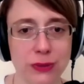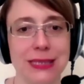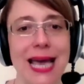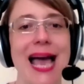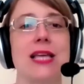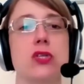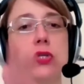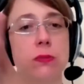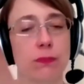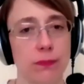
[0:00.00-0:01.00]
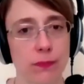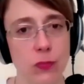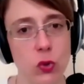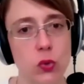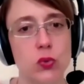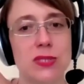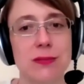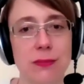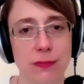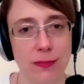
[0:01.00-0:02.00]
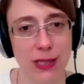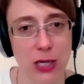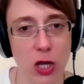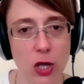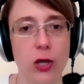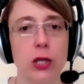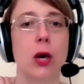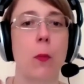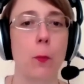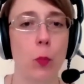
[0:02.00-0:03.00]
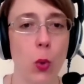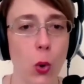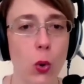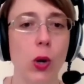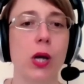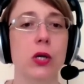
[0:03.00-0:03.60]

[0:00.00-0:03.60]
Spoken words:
And as you learn more,